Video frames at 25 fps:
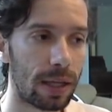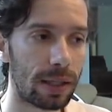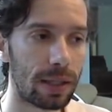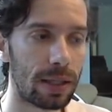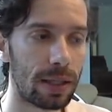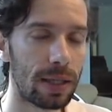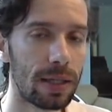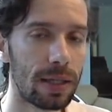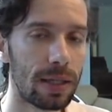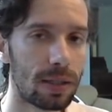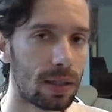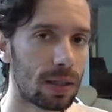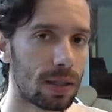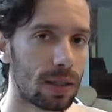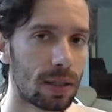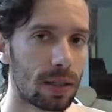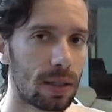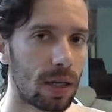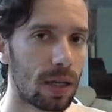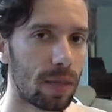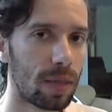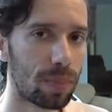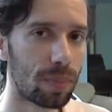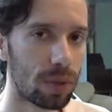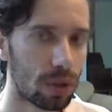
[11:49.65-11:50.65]
He is a
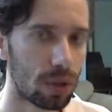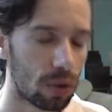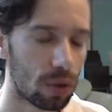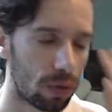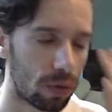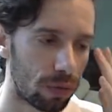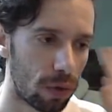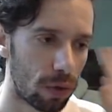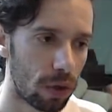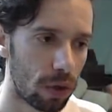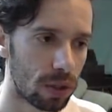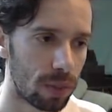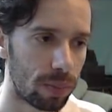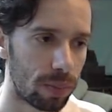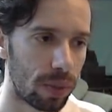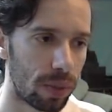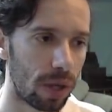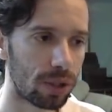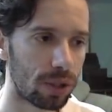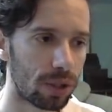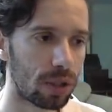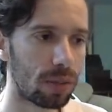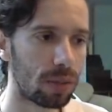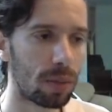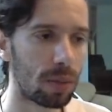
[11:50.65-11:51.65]
sniper, so first
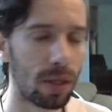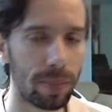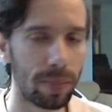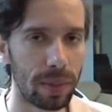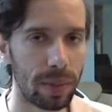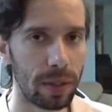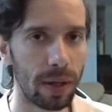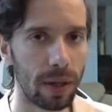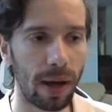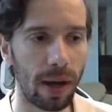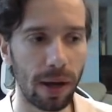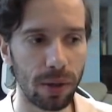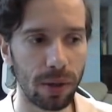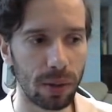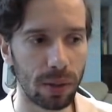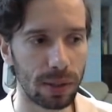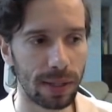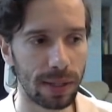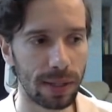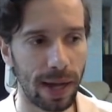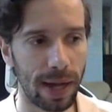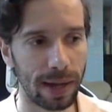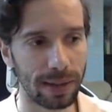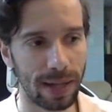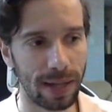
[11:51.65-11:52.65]
impression might be auto
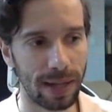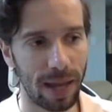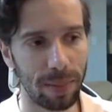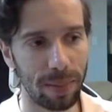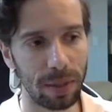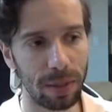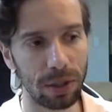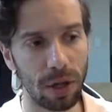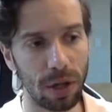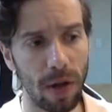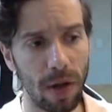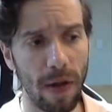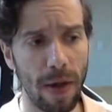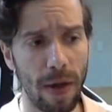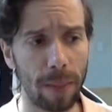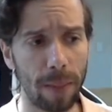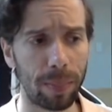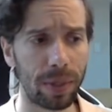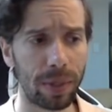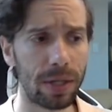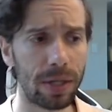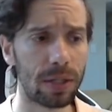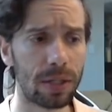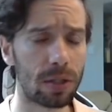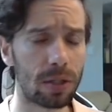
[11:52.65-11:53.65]
attack damage,
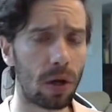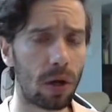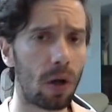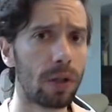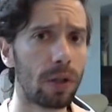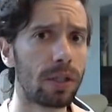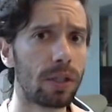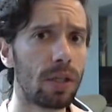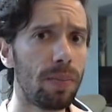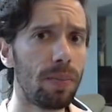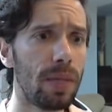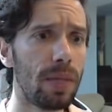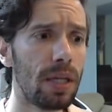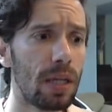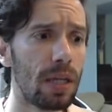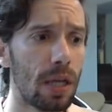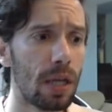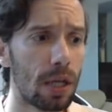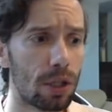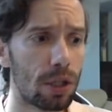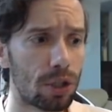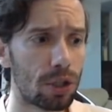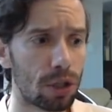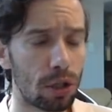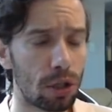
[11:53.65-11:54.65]
but his ultimate
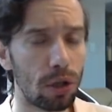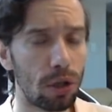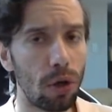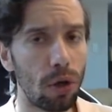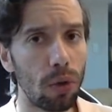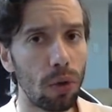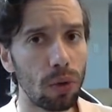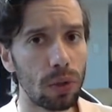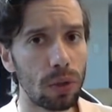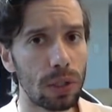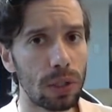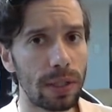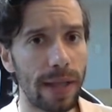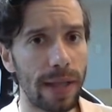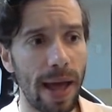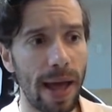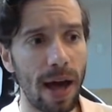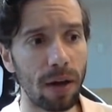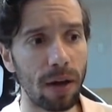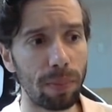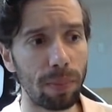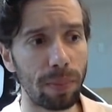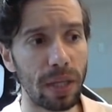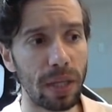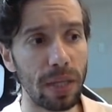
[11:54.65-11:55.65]
slows
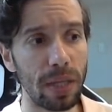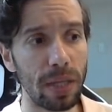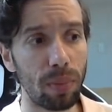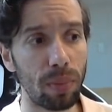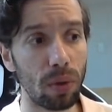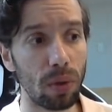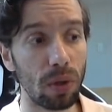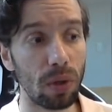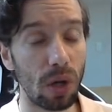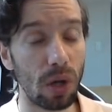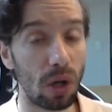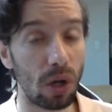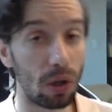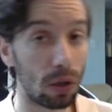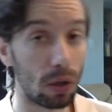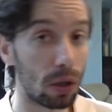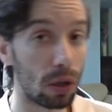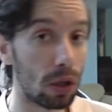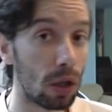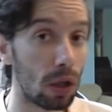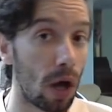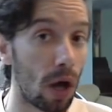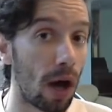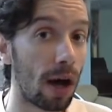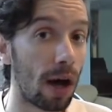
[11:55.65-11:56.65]
down people a
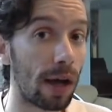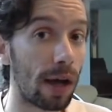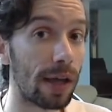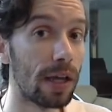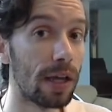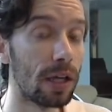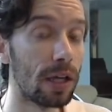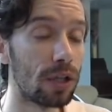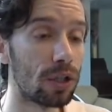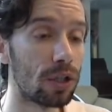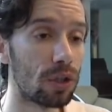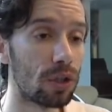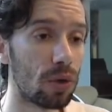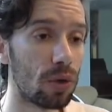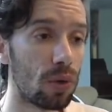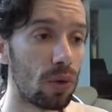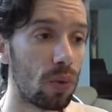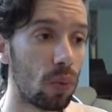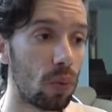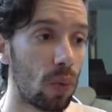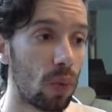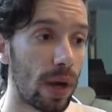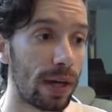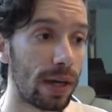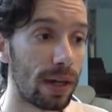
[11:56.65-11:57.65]
lot. So
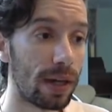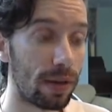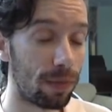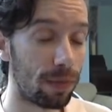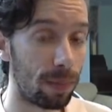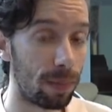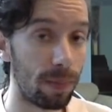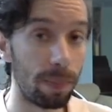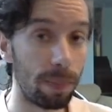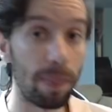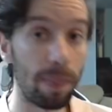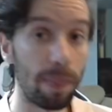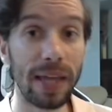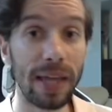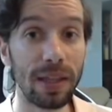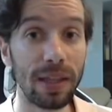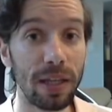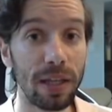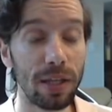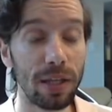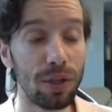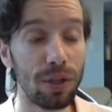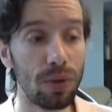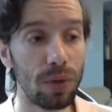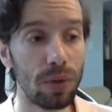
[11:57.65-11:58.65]
when
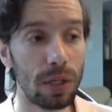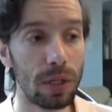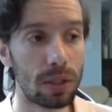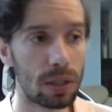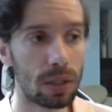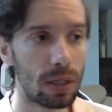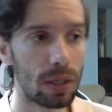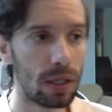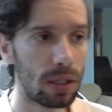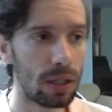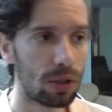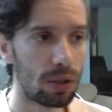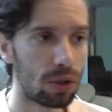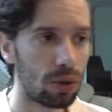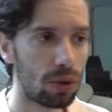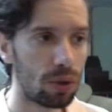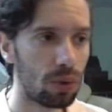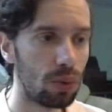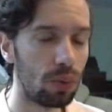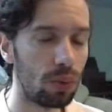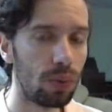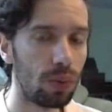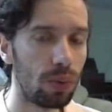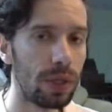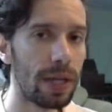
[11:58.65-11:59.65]
melee units need
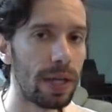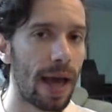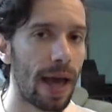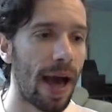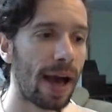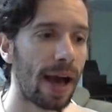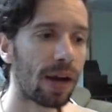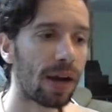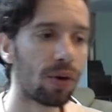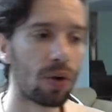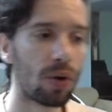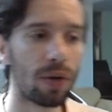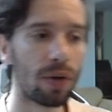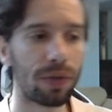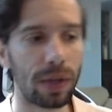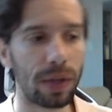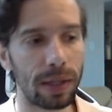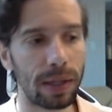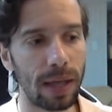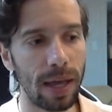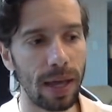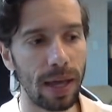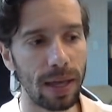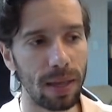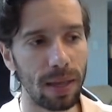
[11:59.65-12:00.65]
to re-aggro, if they
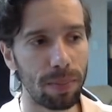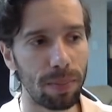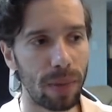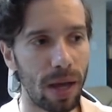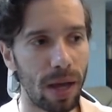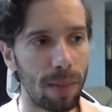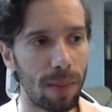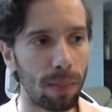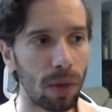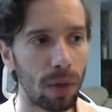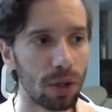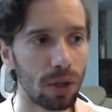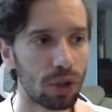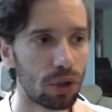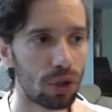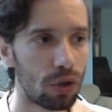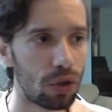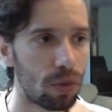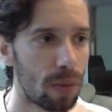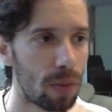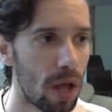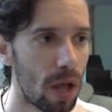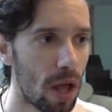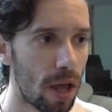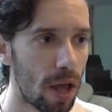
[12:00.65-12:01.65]
get hit by a
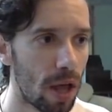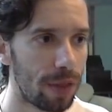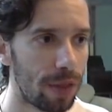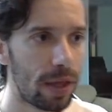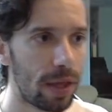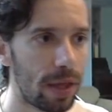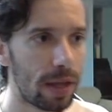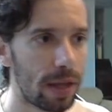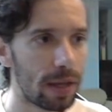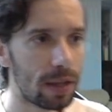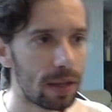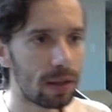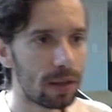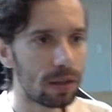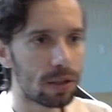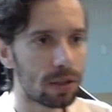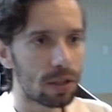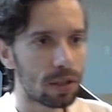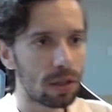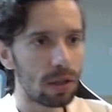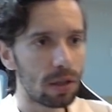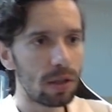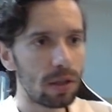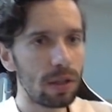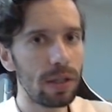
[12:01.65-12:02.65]
mushroom,
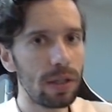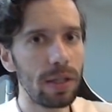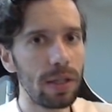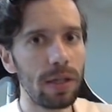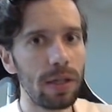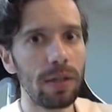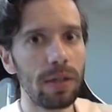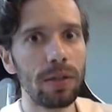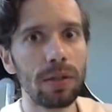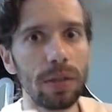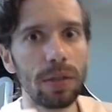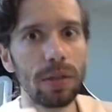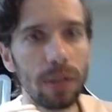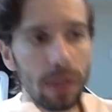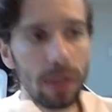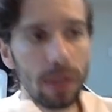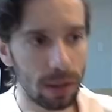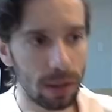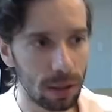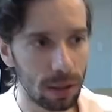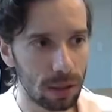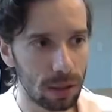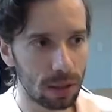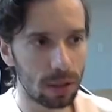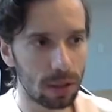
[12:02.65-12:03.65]
it's literally
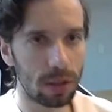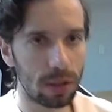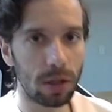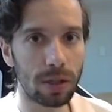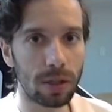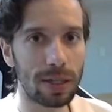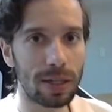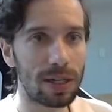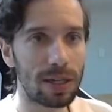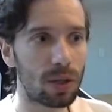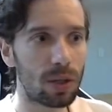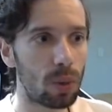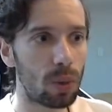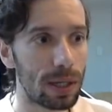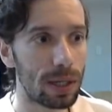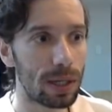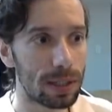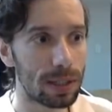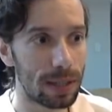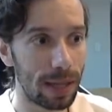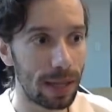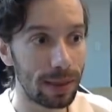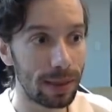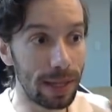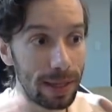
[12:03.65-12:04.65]
they're stuck in
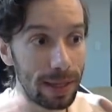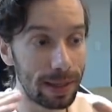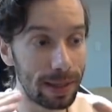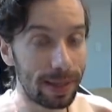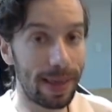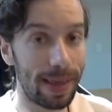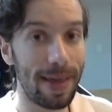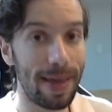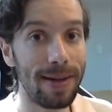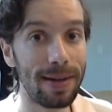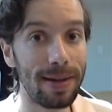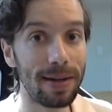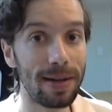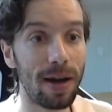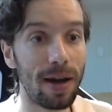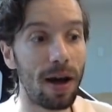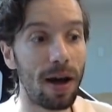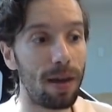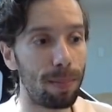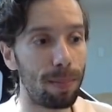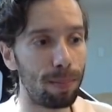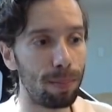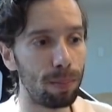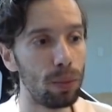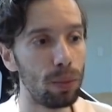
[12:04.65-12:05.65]
quicksand. They
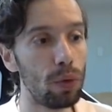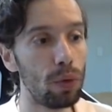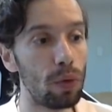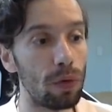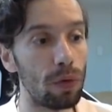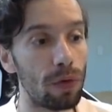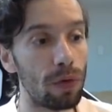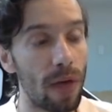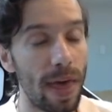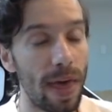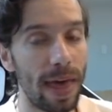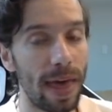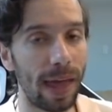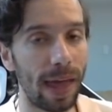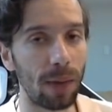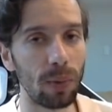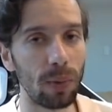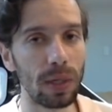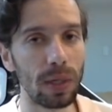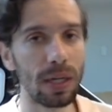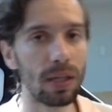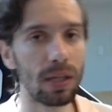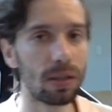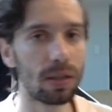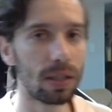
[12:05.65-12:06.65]
cannot move, and
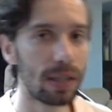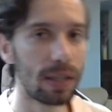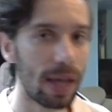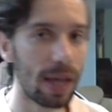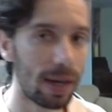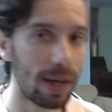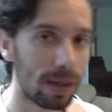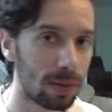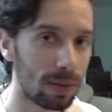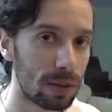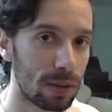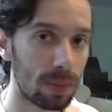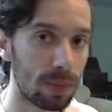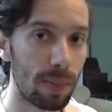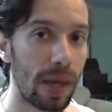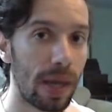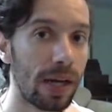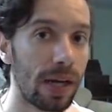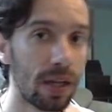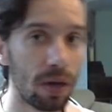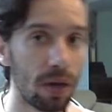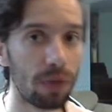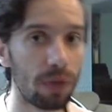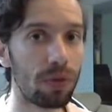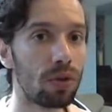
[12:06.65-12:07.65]
we need to get as
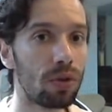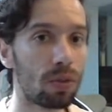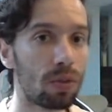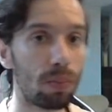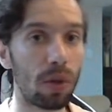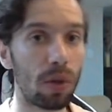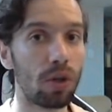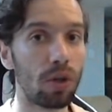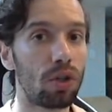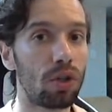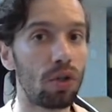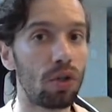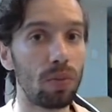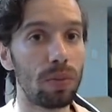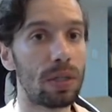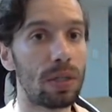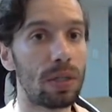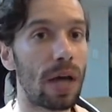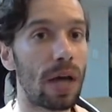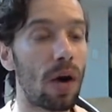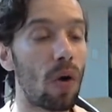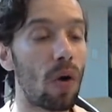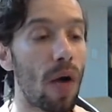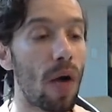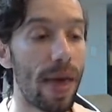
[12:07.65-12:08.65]
many of those mushrooms
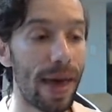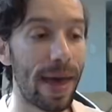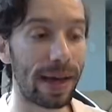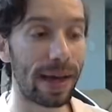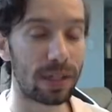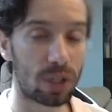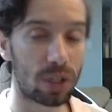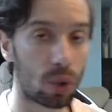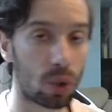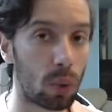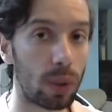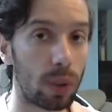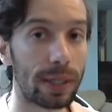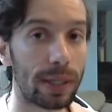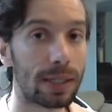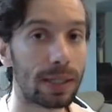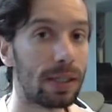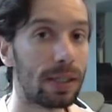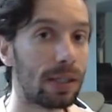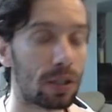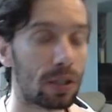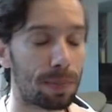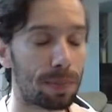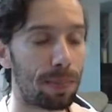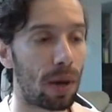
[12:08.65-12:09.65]
out as
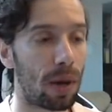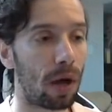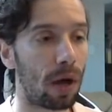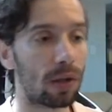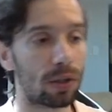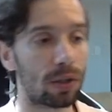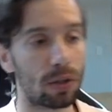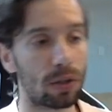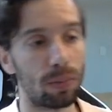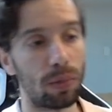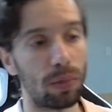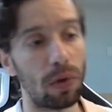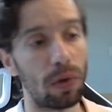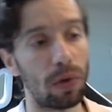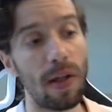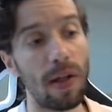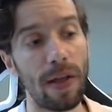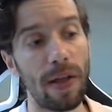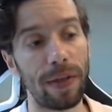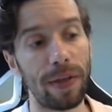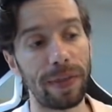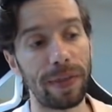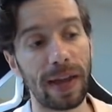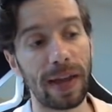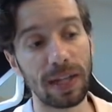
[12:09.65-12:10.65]
quickly as possible.
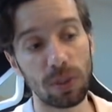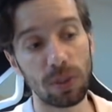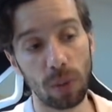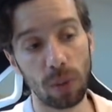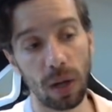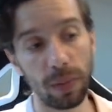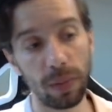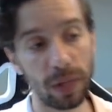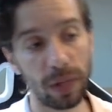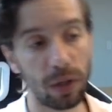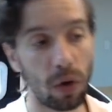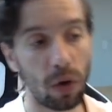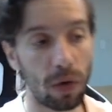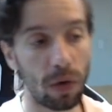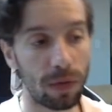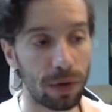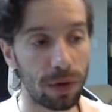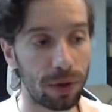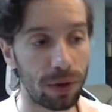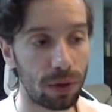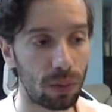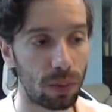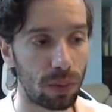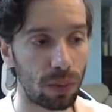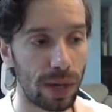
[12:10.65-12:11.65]
That's why we go for
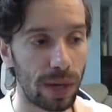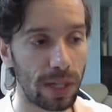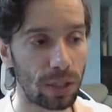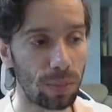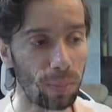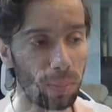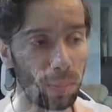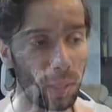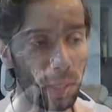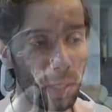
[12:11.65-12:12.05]
the Rage